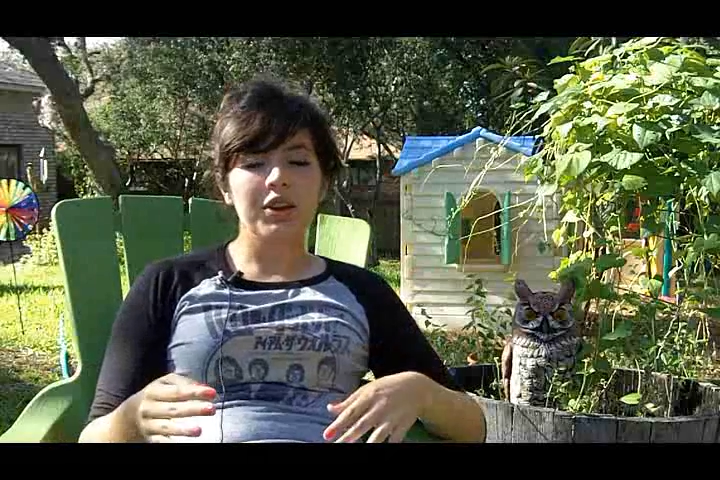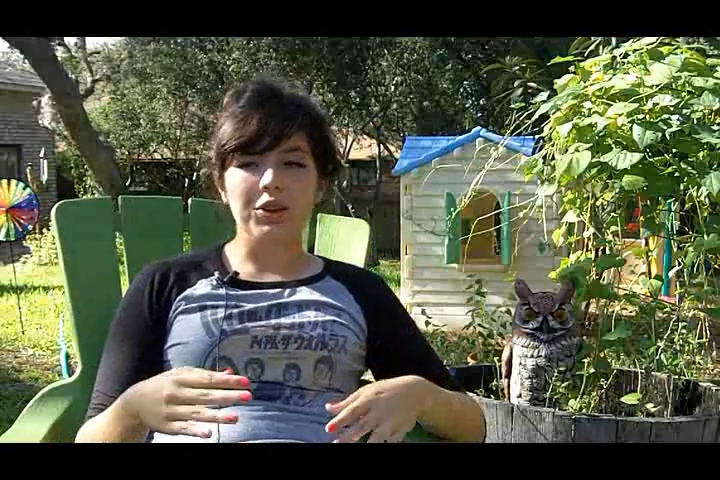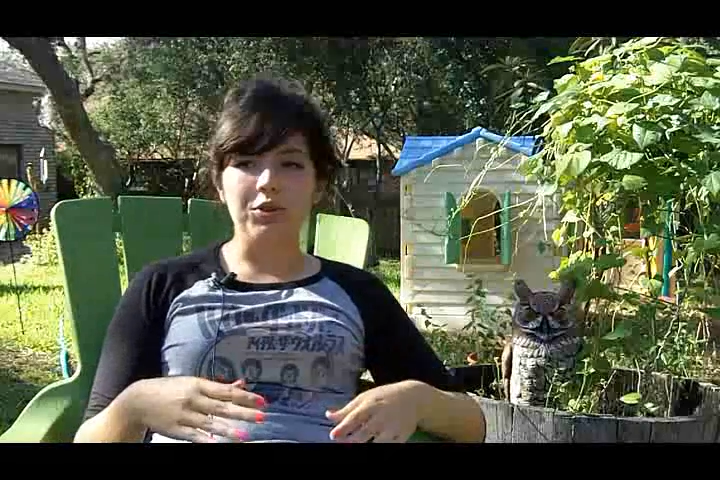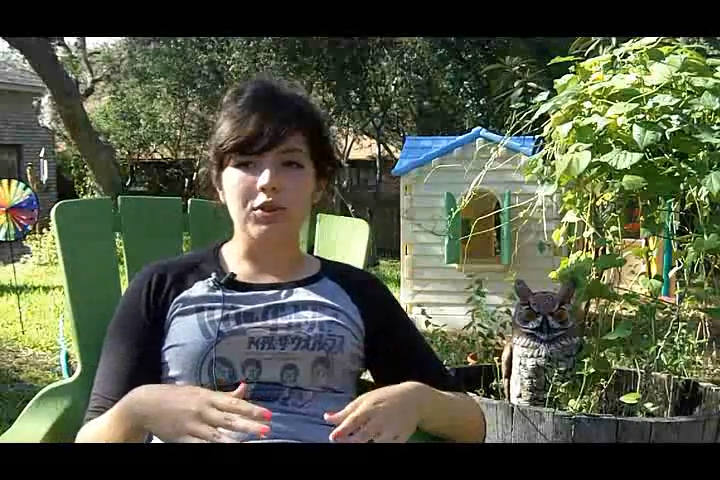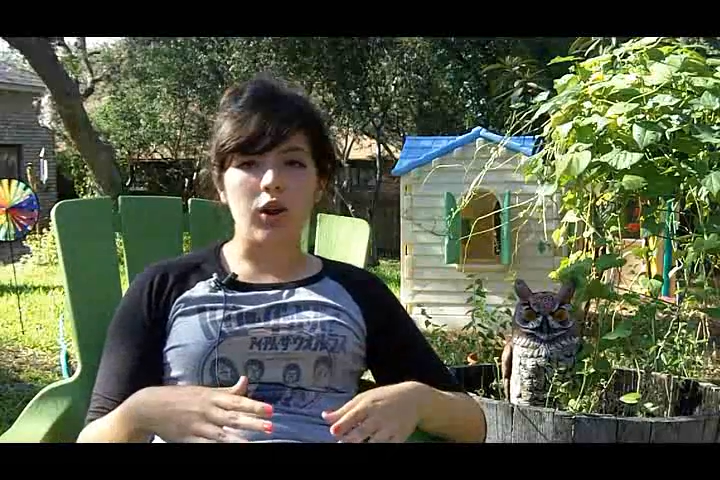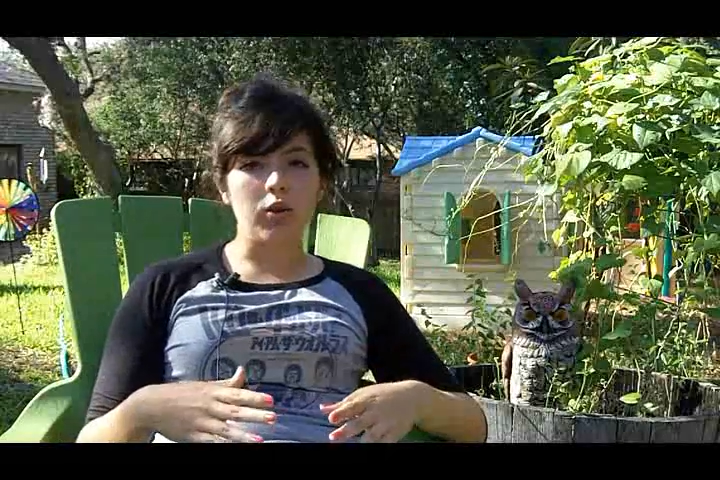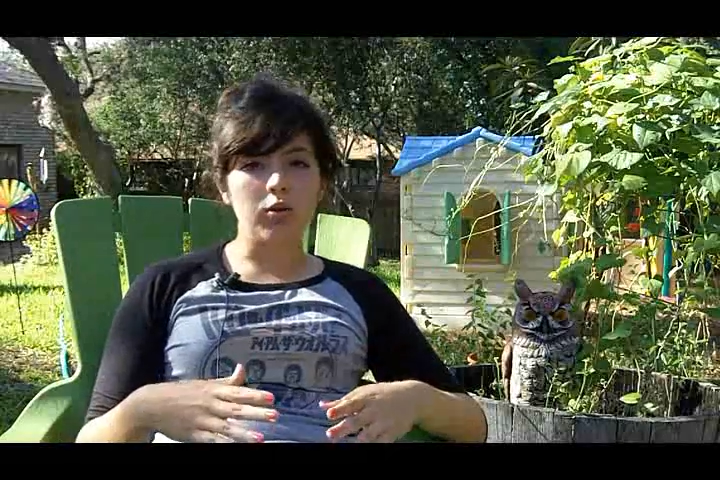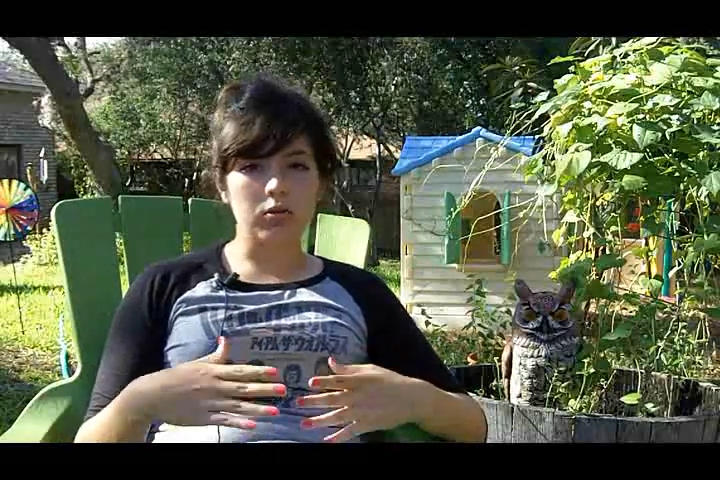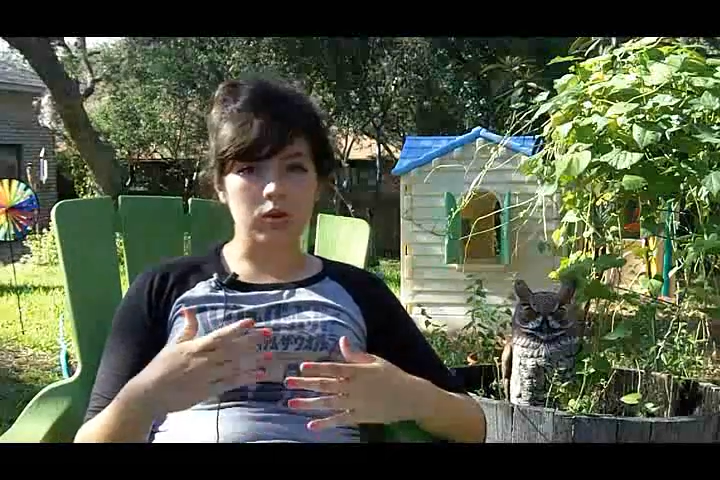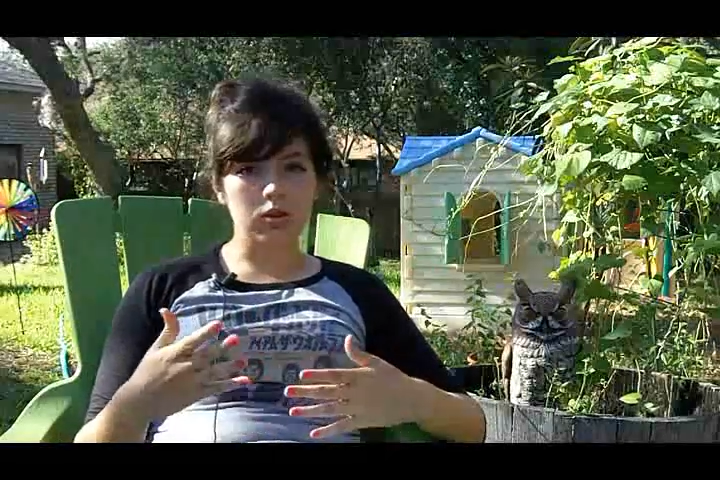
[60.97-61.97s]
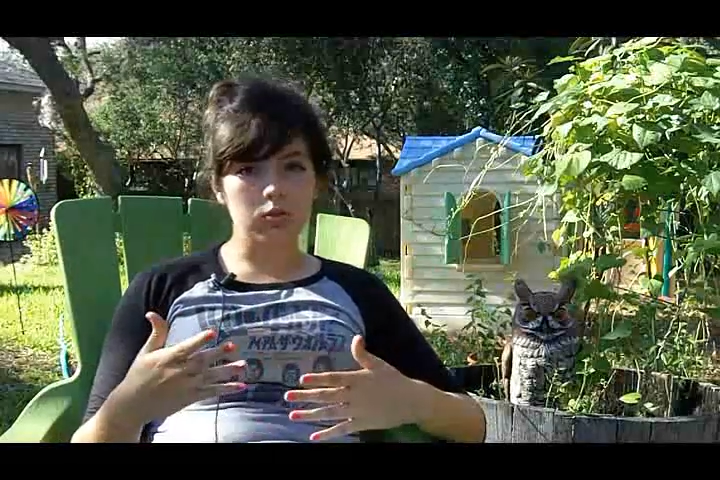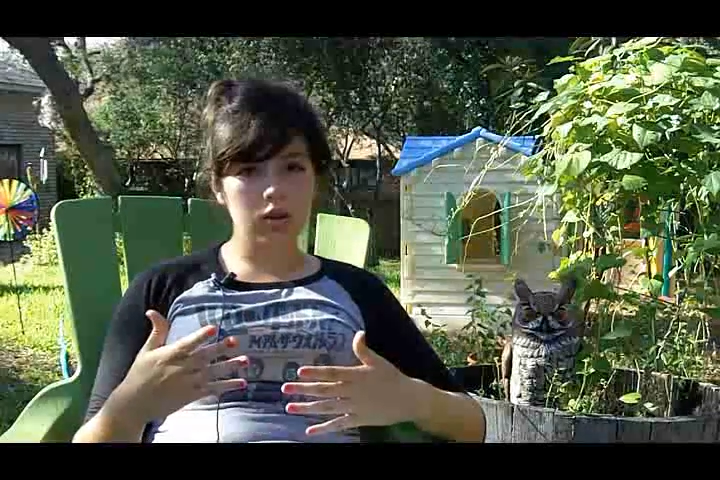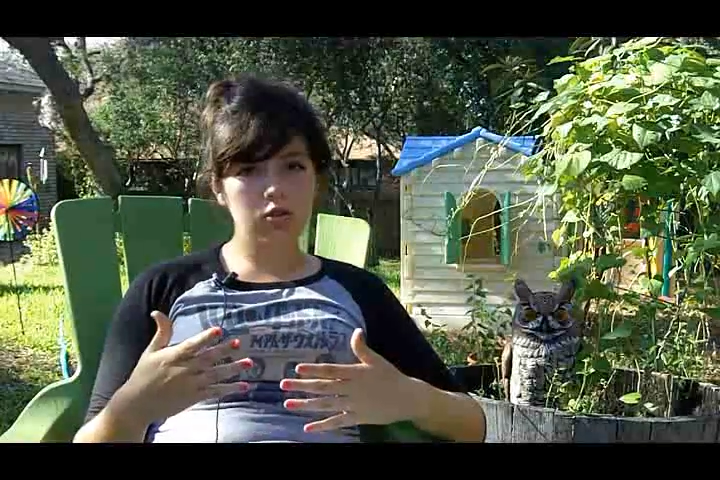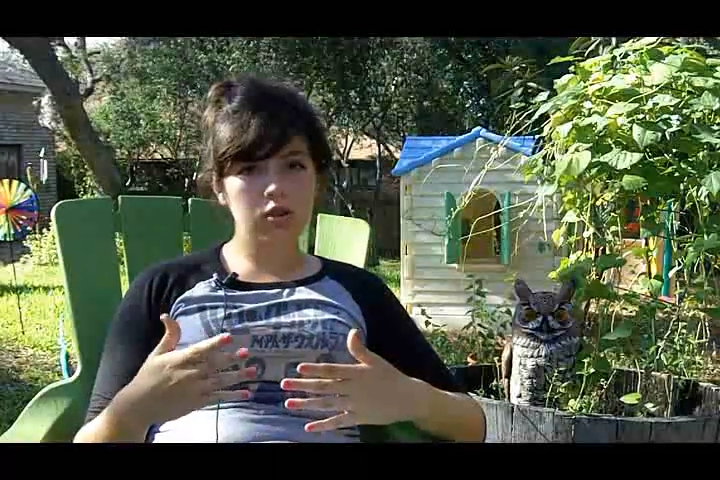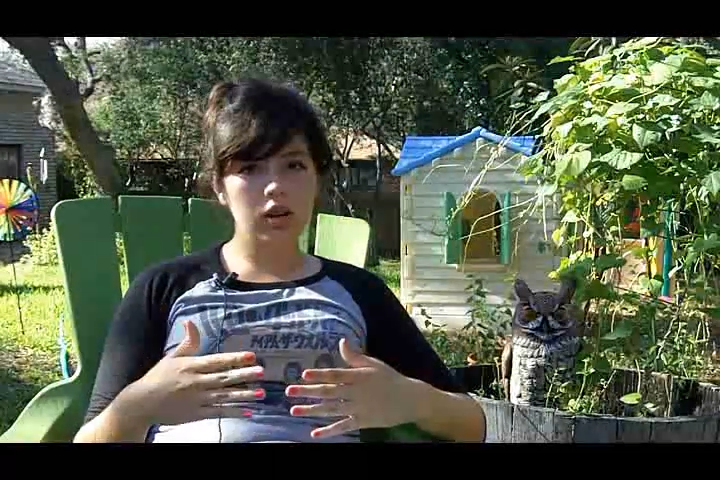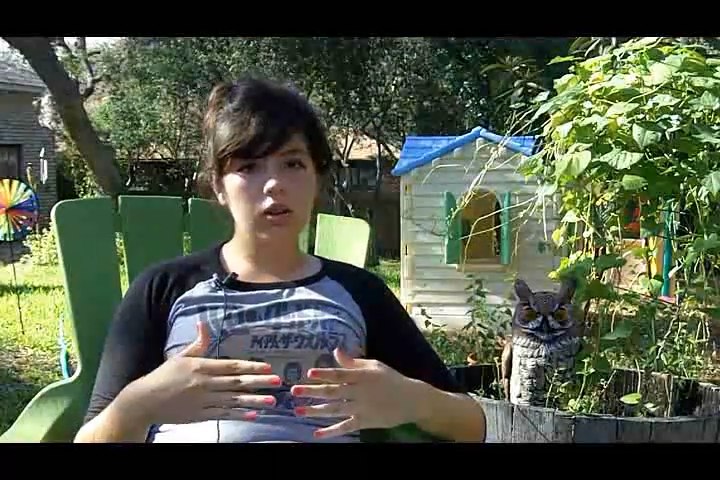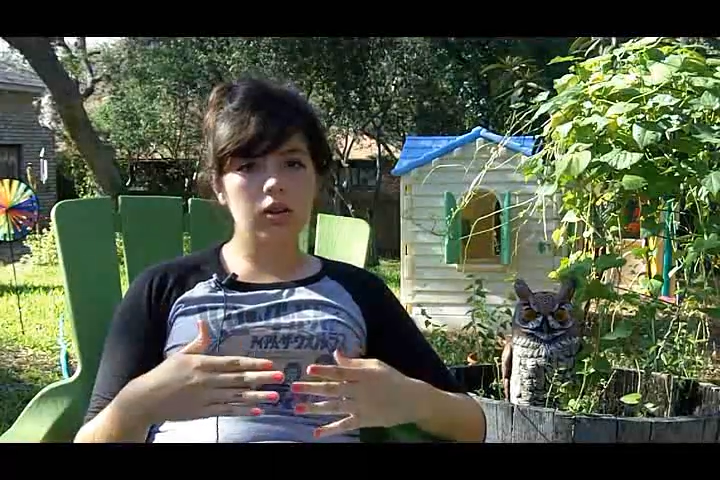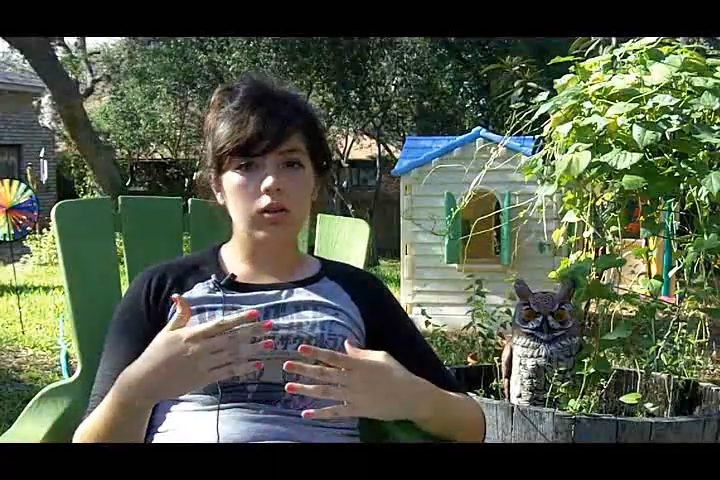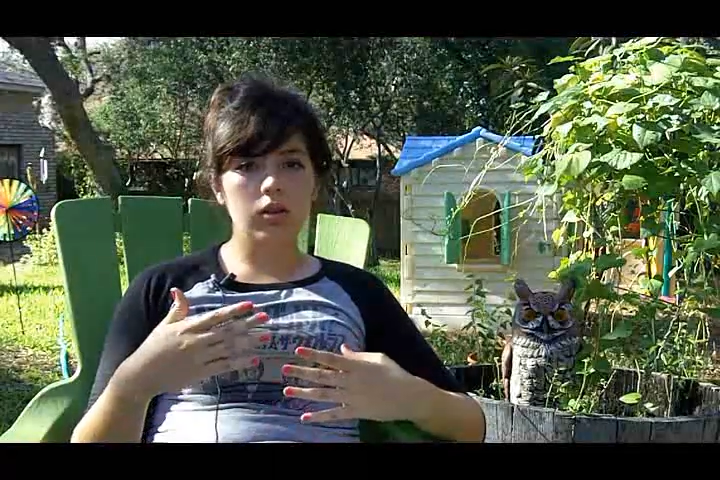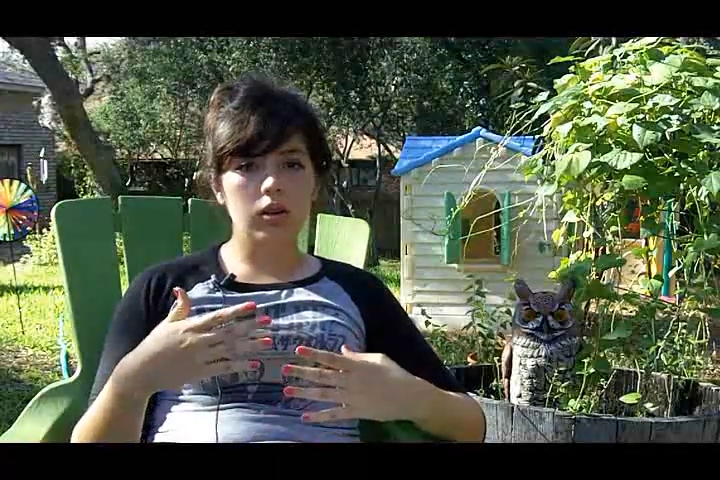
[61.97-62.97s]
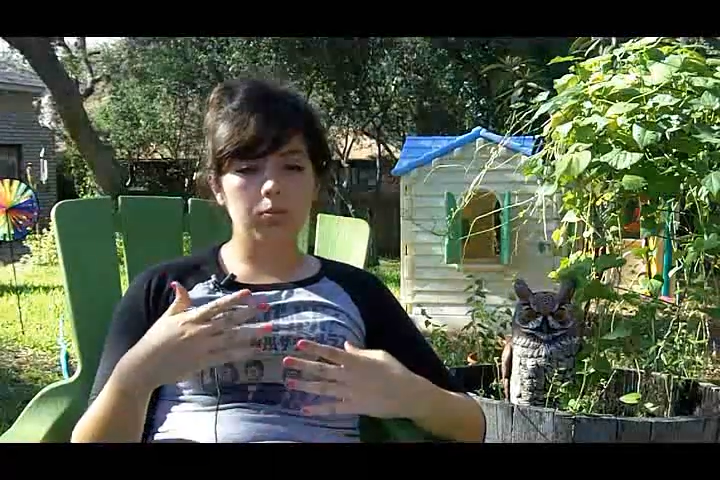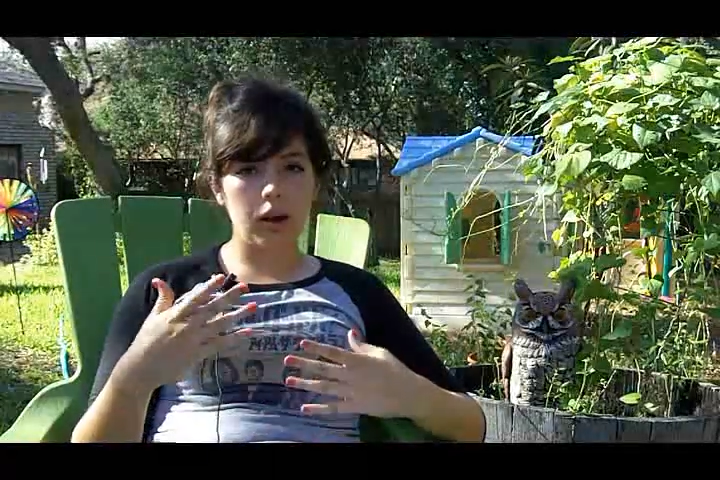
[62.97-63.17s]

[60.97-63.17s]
you can always rent a wheelchair or a